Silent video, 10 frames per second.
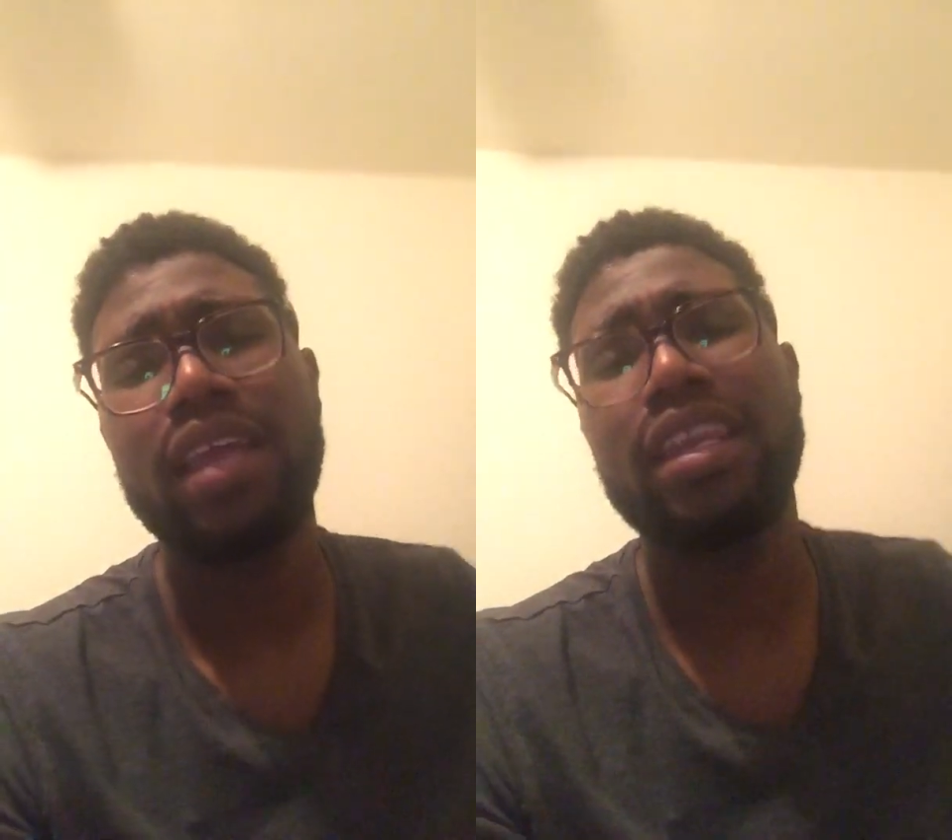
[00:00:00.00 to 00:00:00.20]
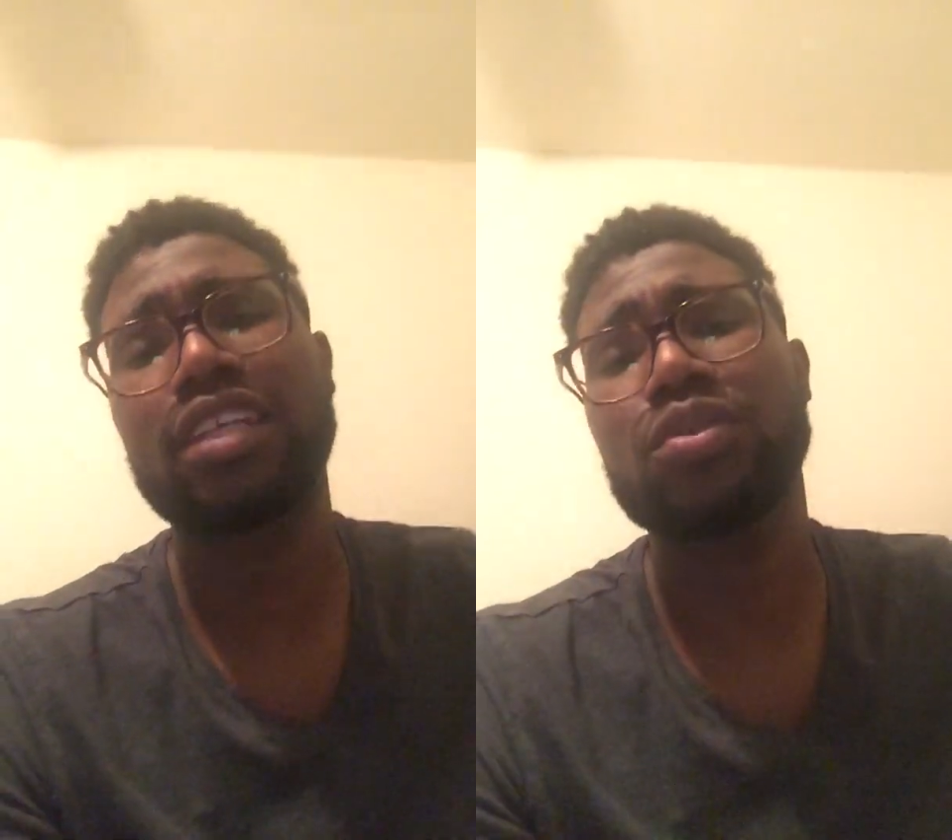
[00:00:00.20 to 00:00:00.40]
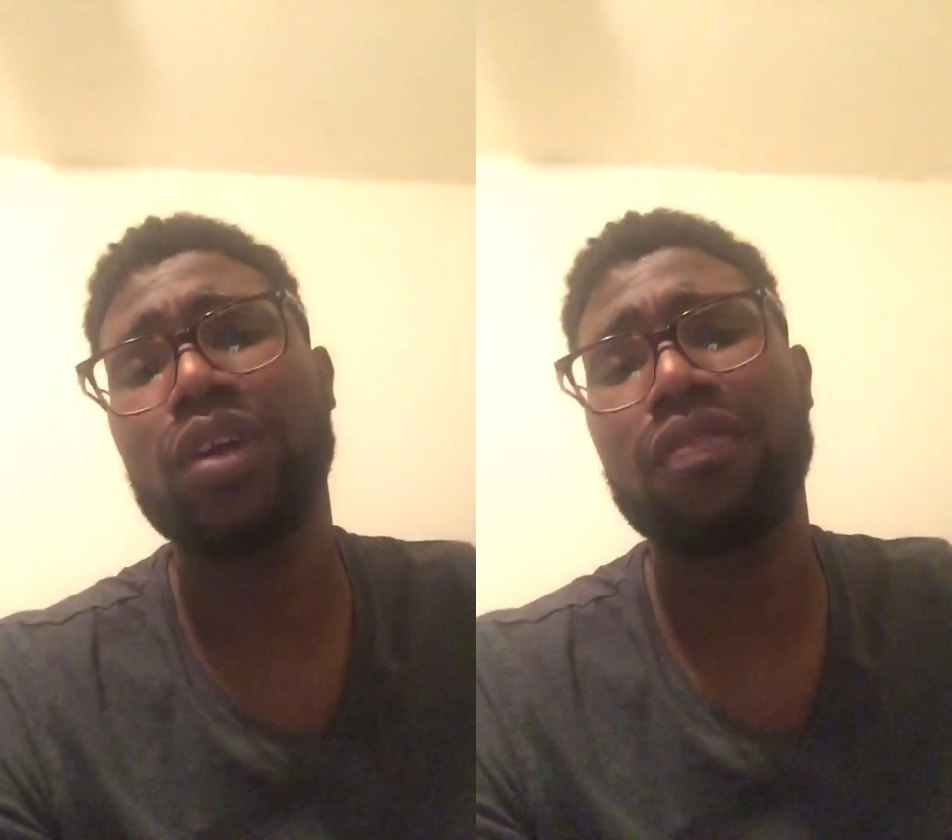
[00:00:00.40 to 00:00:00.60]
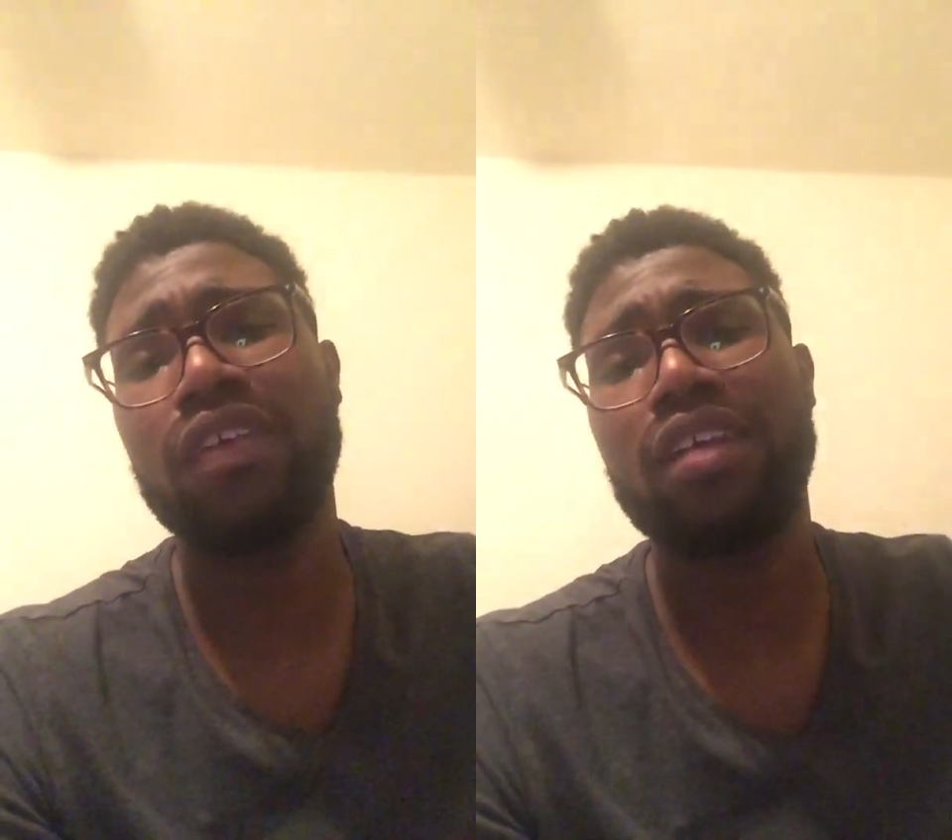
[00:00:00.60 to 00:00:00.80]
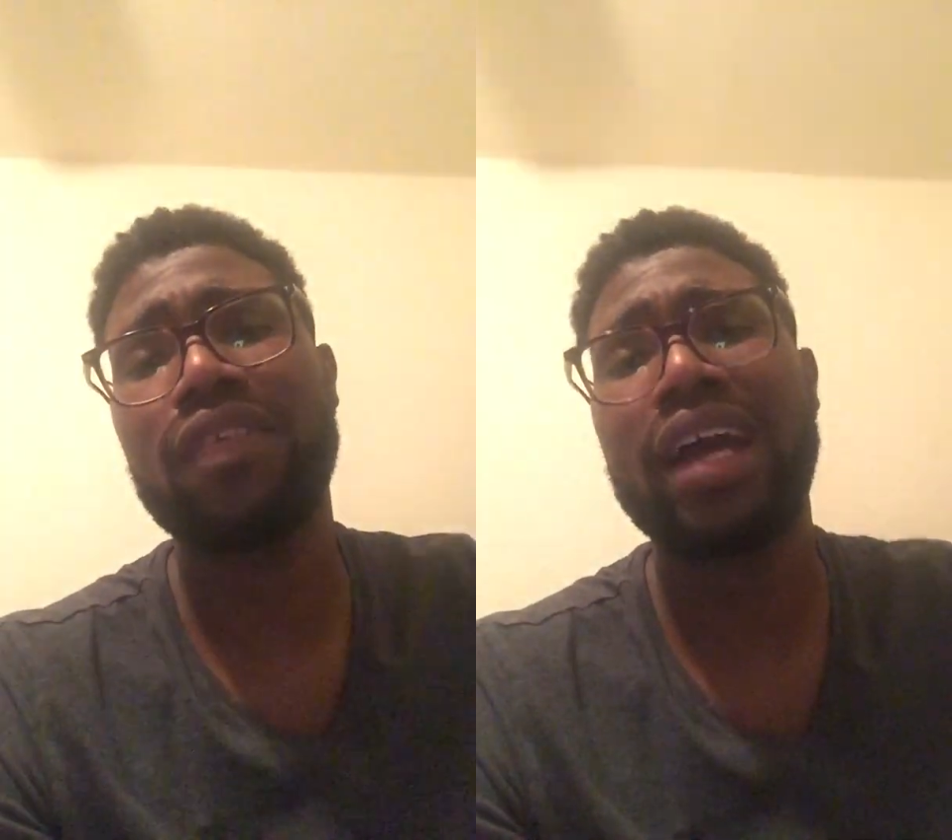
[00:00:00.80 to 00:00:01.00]
Next, we want to
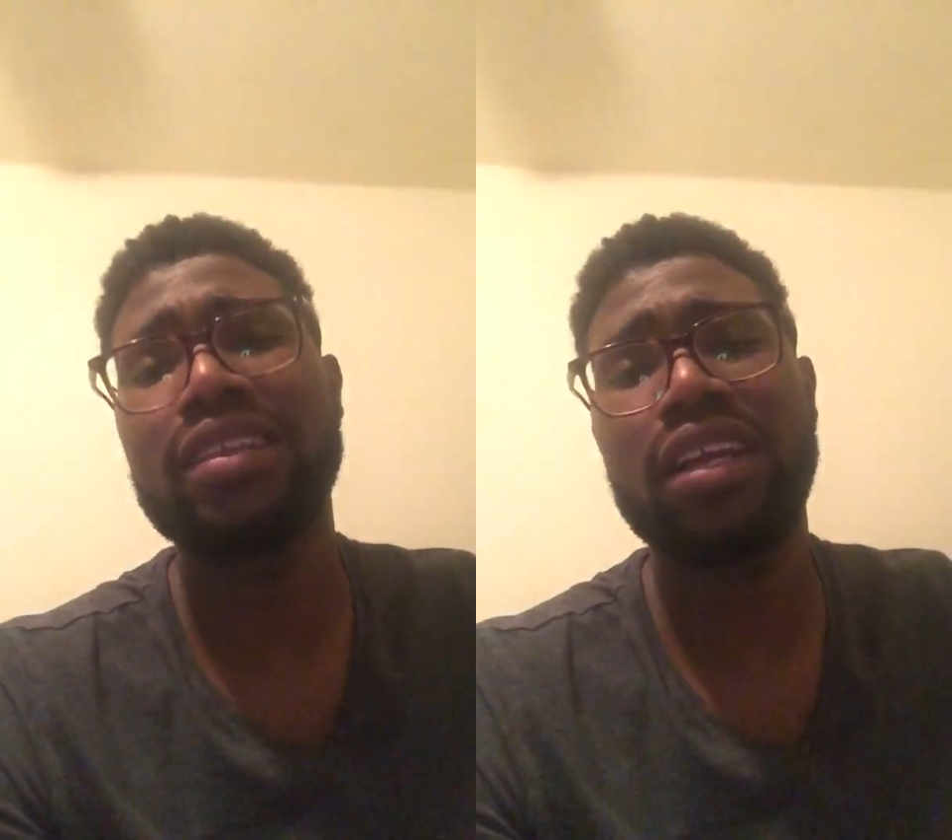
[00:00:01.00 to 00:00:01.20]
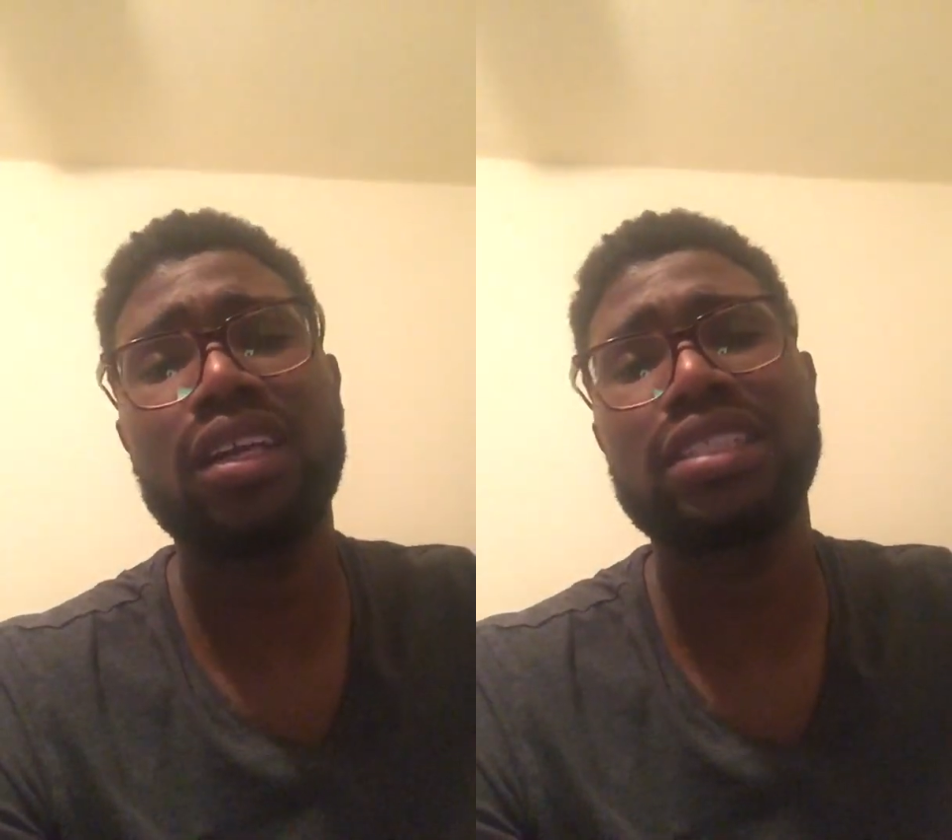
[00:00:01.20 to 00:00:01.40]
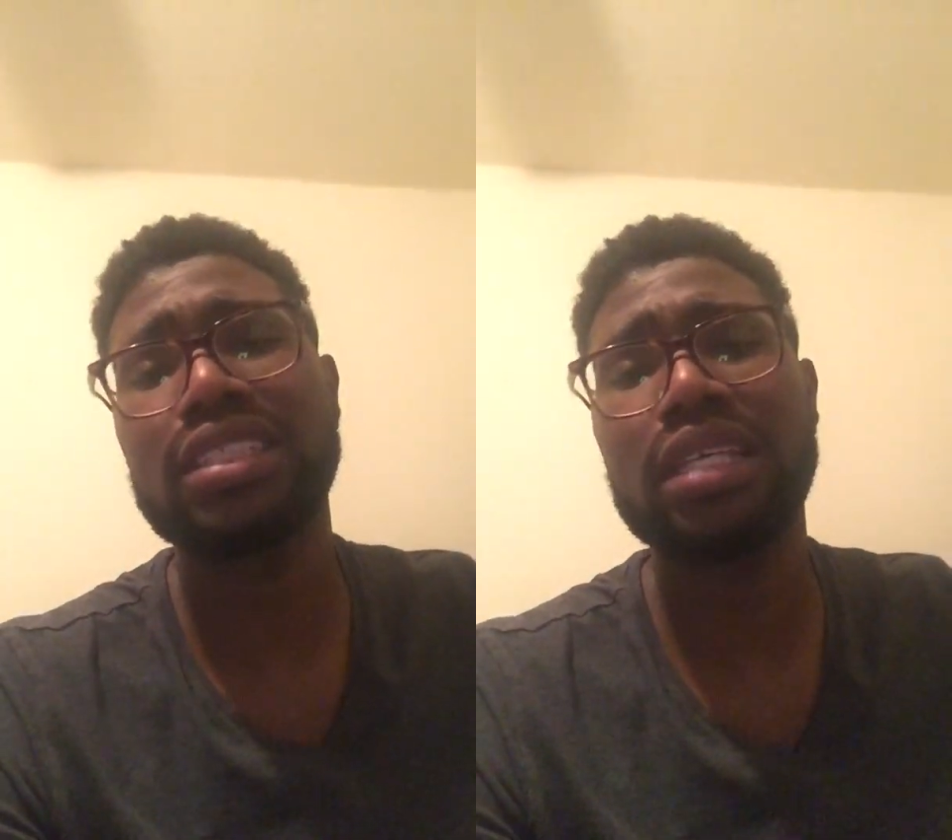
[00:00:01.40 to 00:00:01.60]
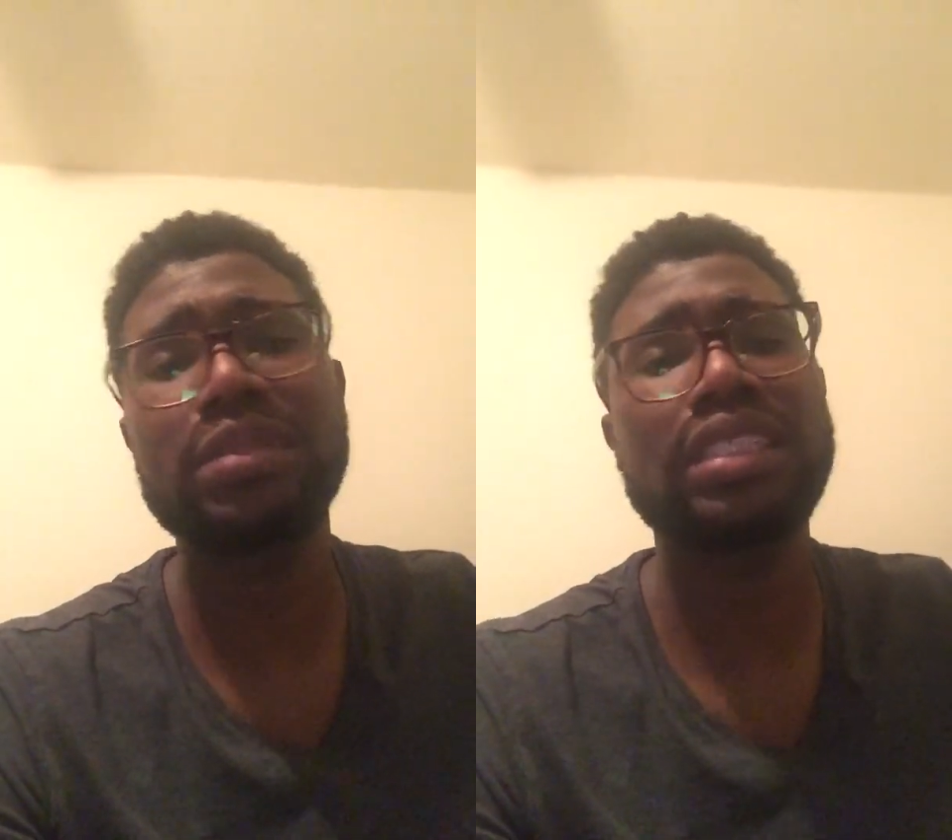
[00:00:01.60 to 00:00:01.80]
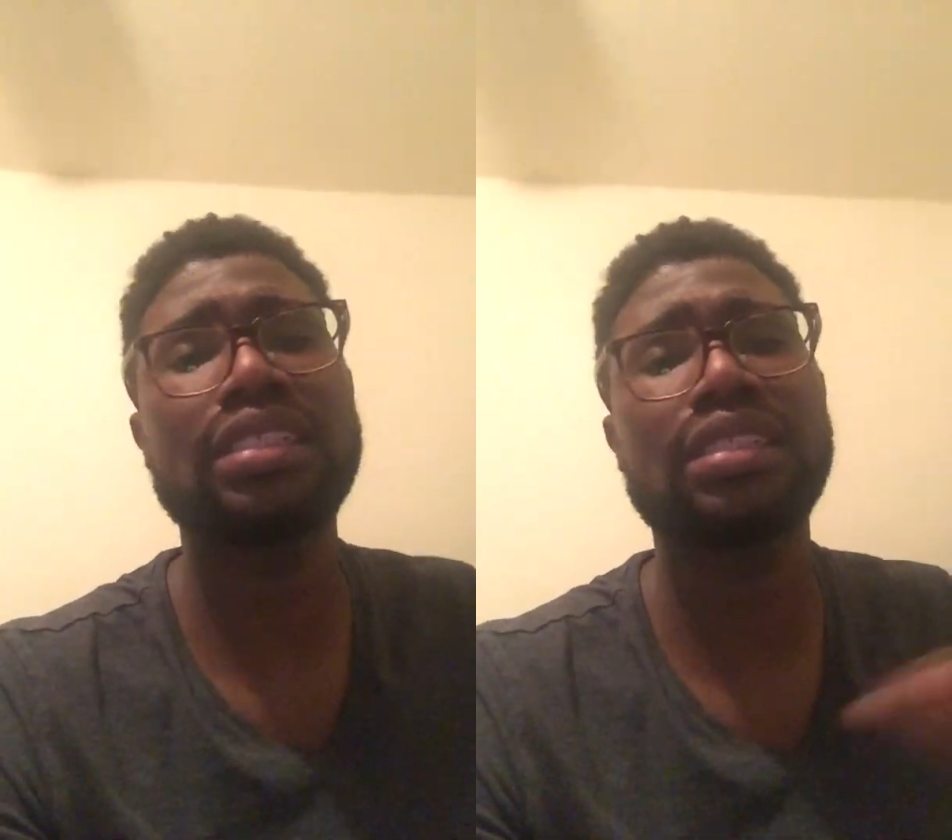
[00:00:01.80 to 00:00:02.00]
verify their
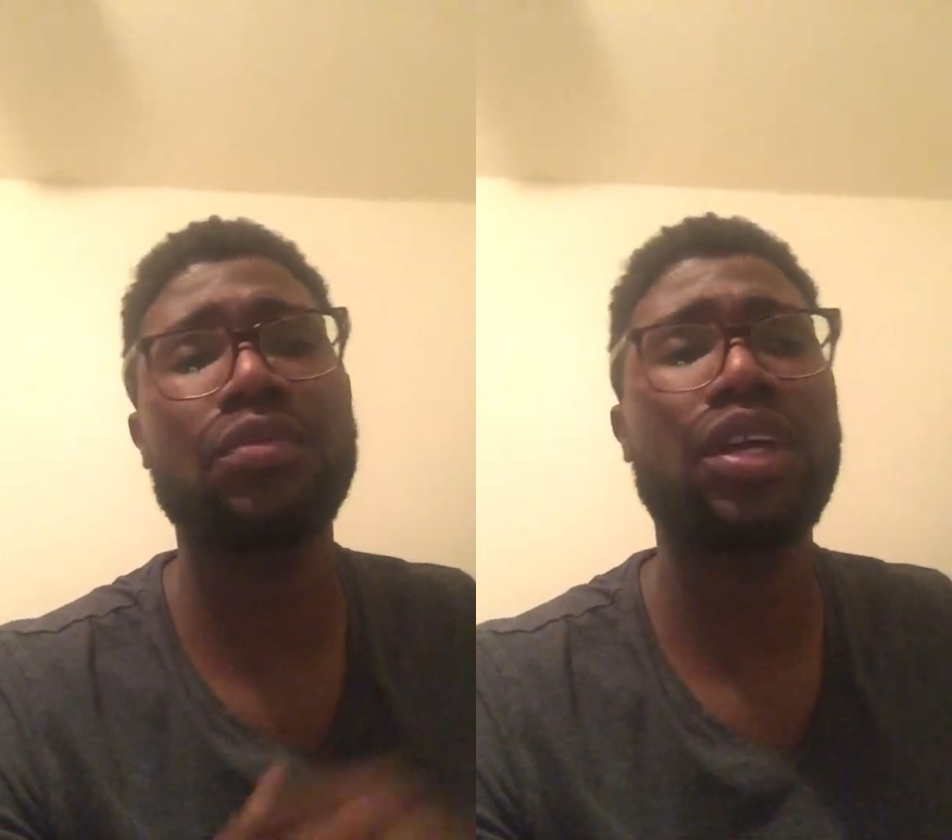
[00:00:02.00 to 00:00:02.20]
astigmatism.